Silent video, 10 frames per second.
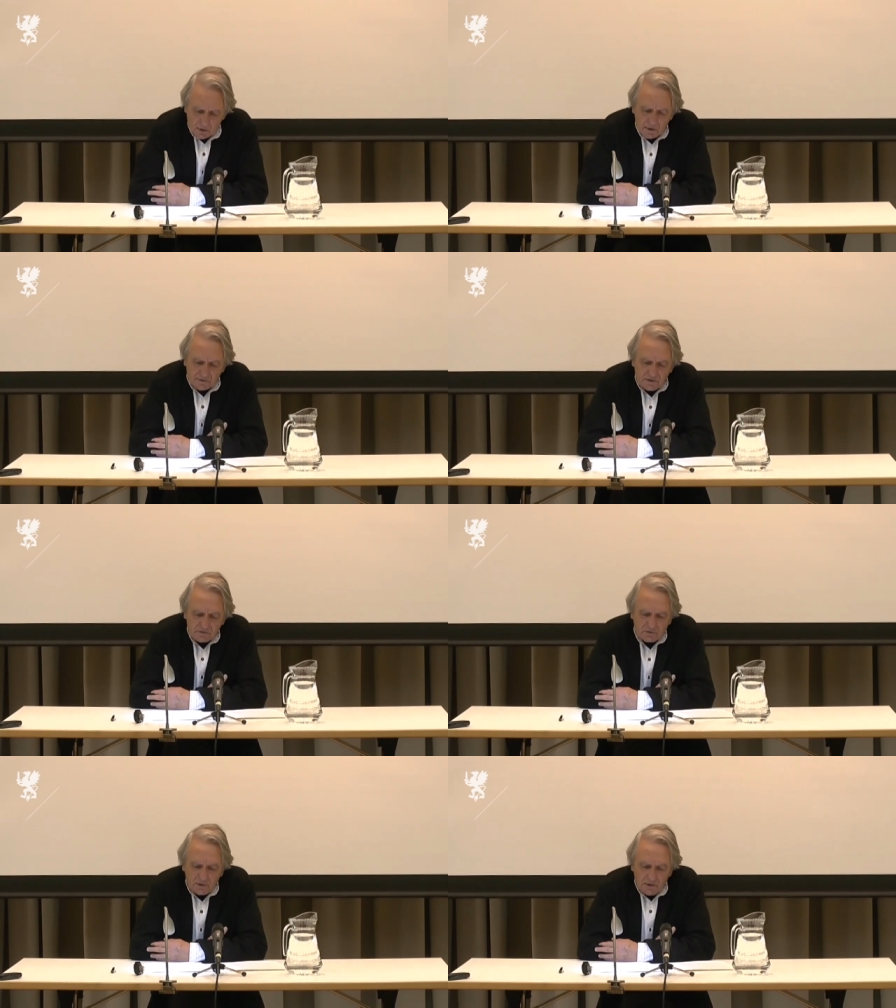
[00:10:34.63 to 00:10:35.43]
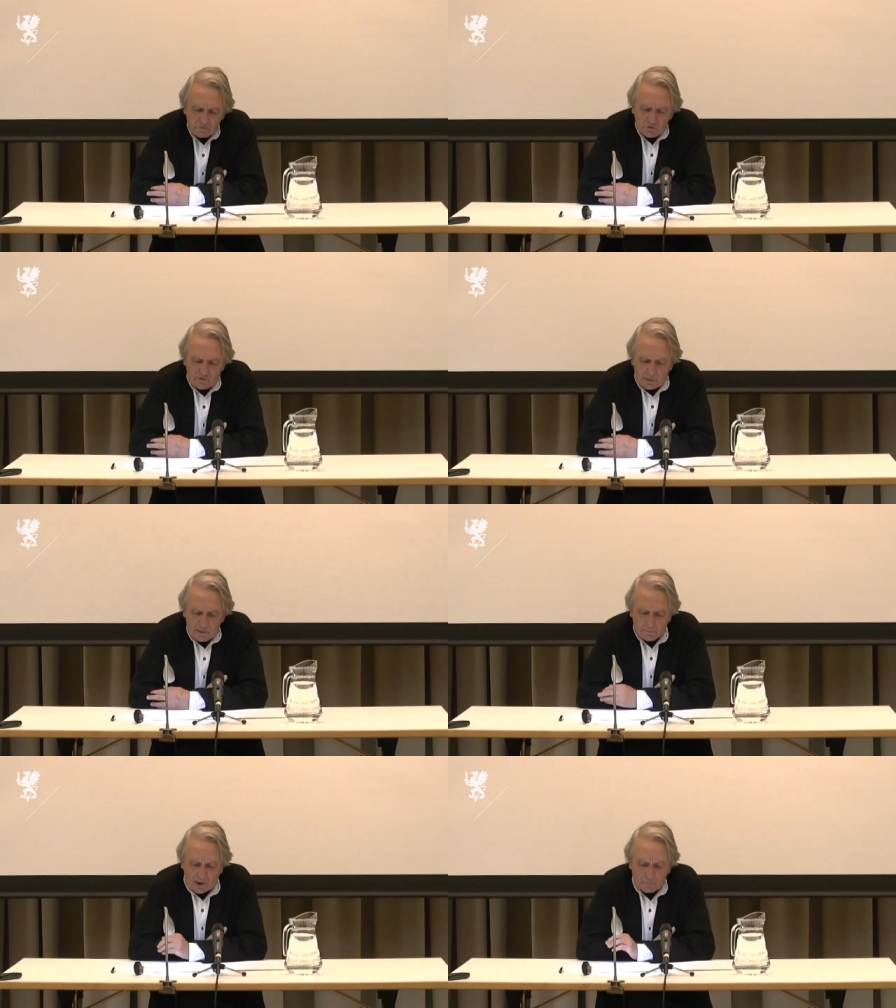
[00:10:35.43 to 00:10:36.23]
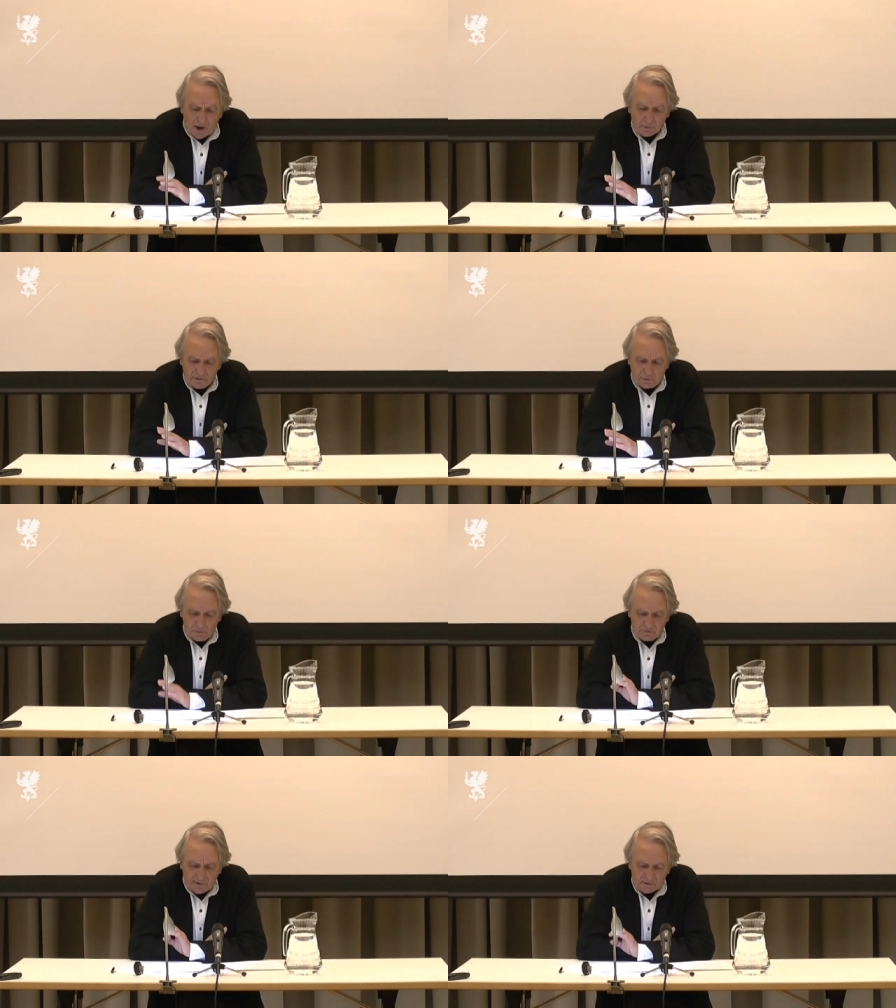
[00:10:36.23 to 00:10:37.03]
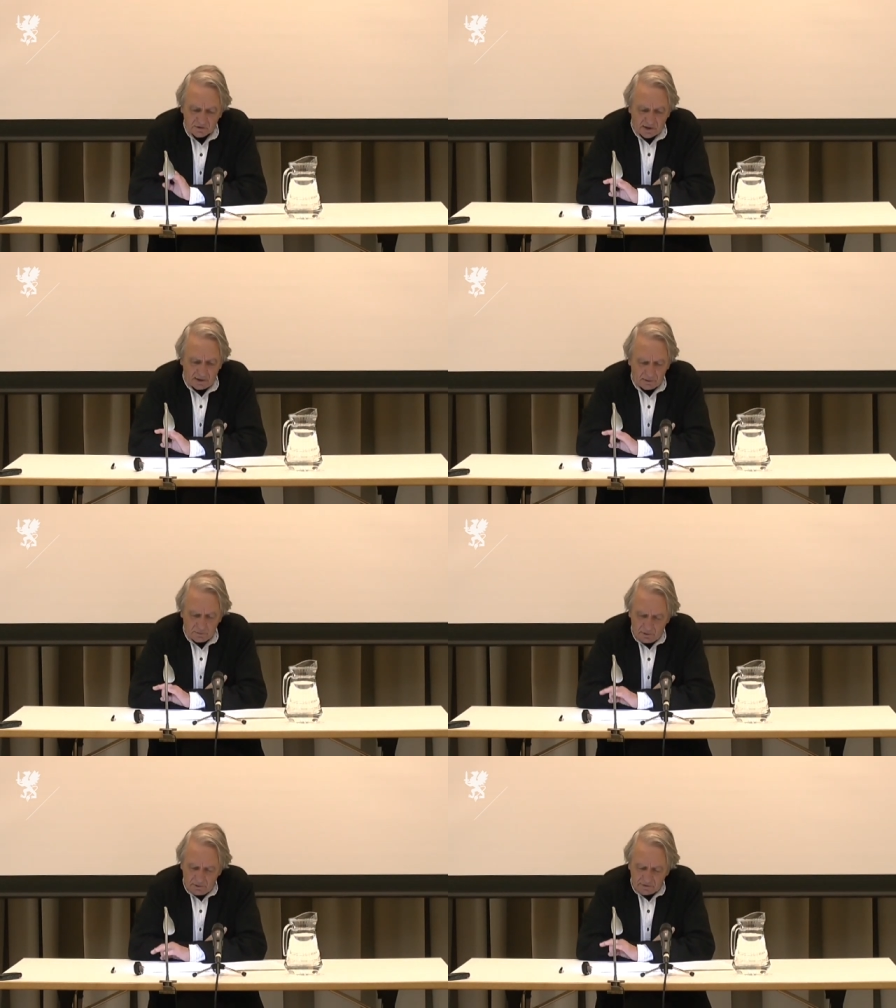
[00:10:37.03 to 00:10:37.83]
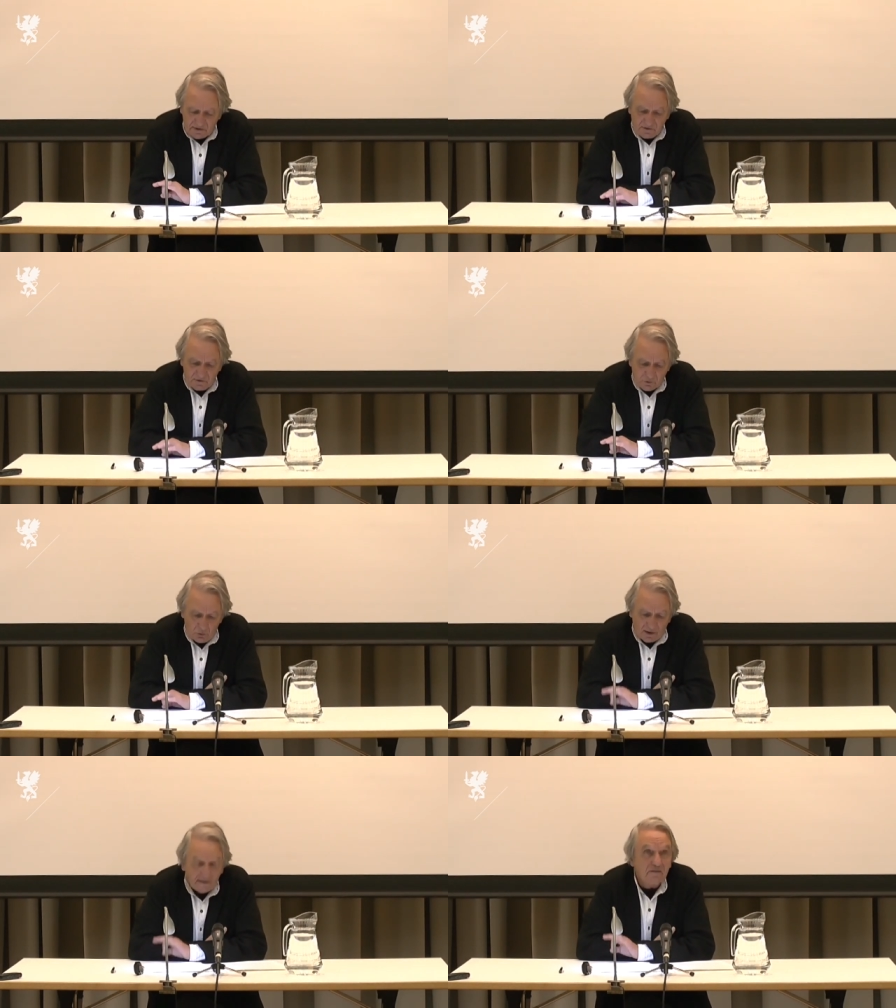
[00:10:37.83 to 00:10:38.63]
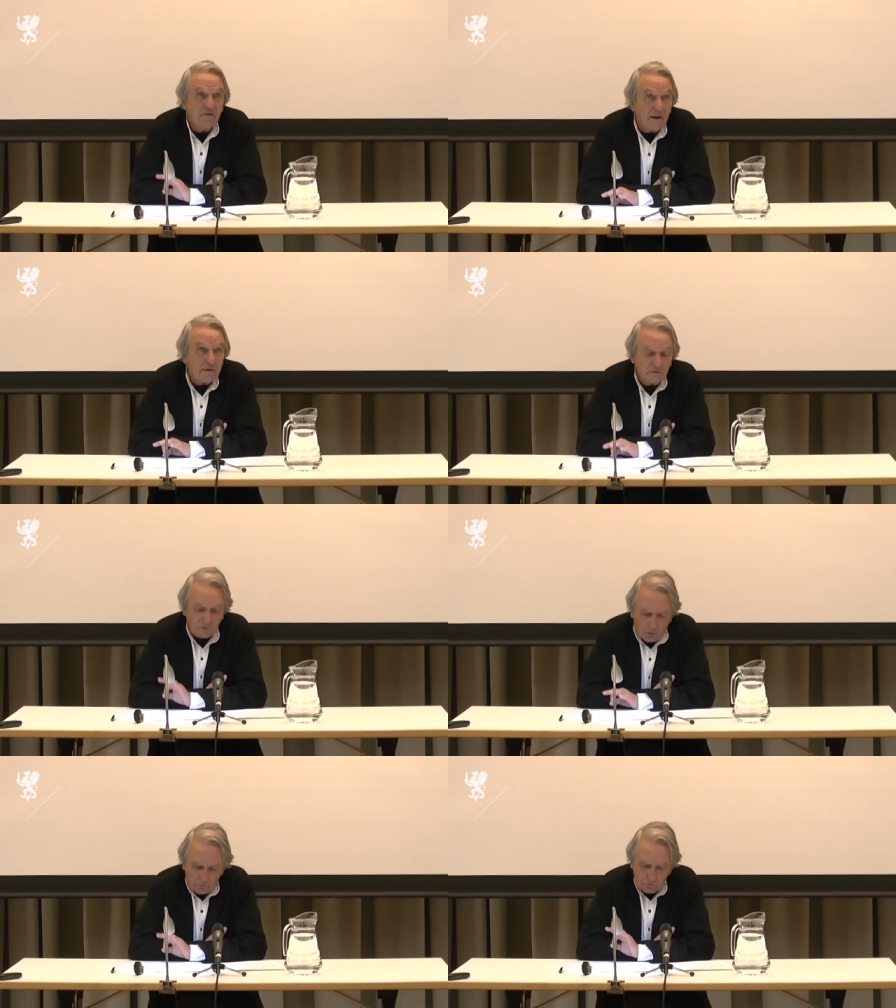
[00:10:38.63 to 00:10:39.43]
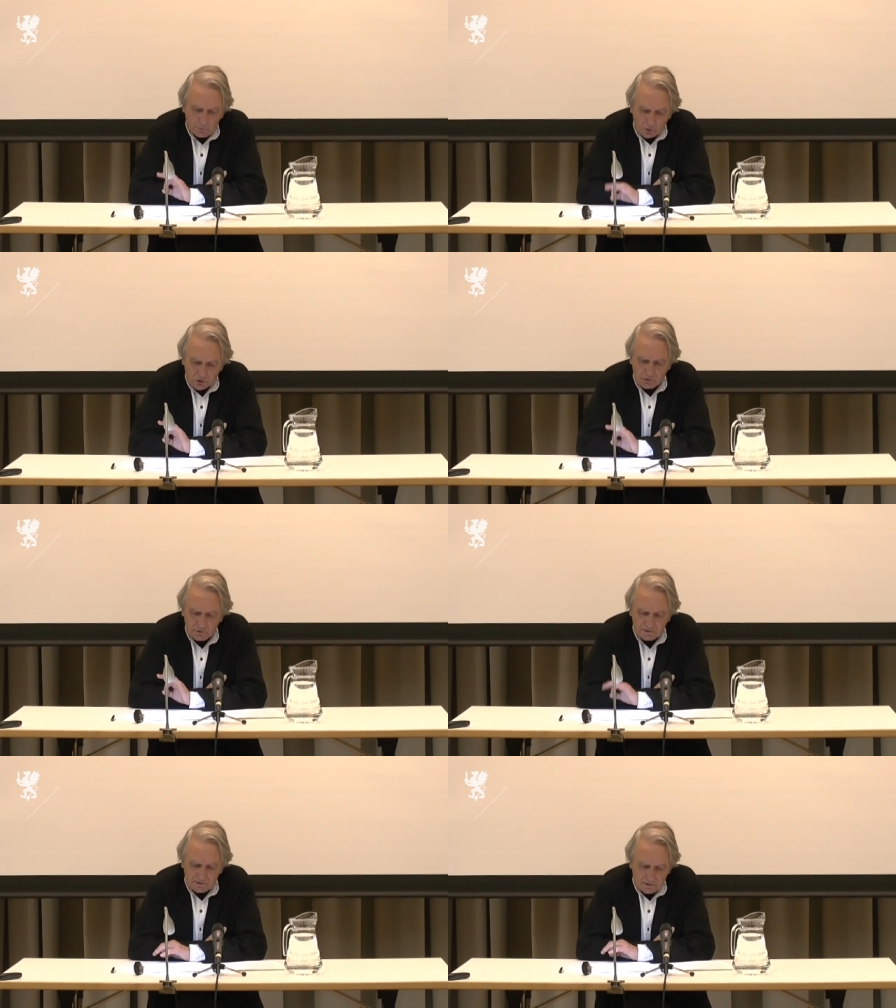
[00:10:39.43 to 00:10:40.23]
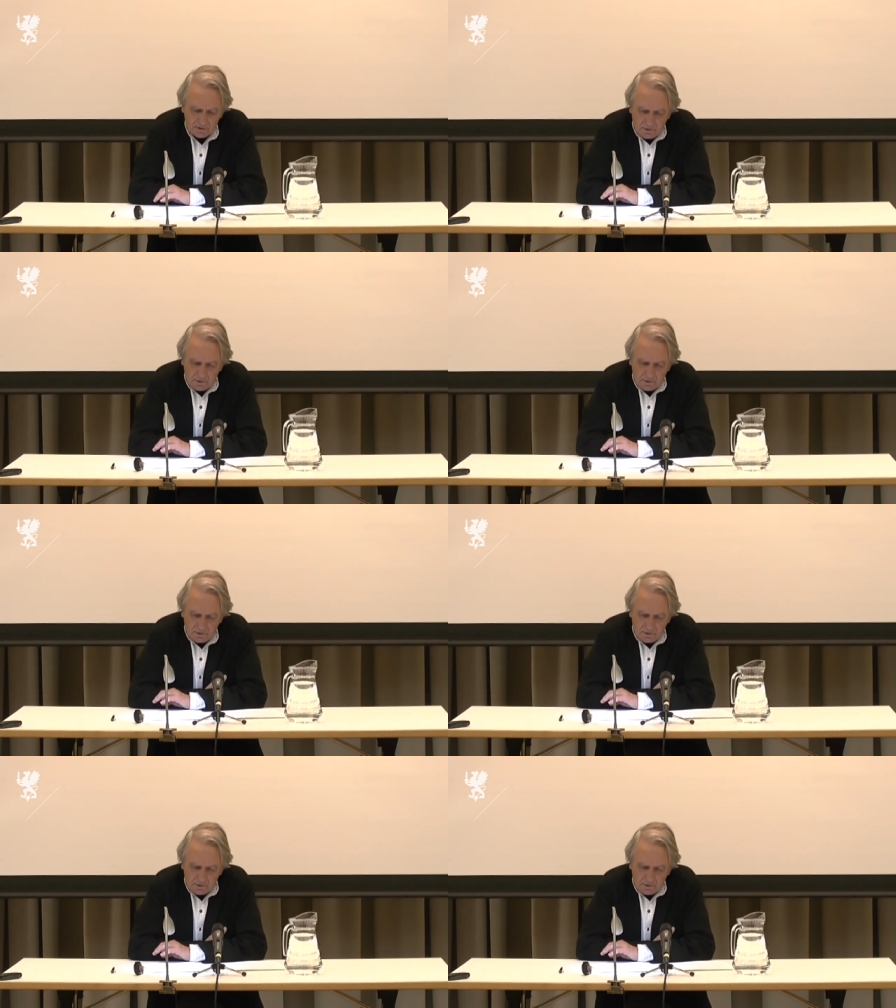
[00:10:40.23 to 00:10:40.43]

It is in the very barbarism of that time. It is in the lateness of modernity.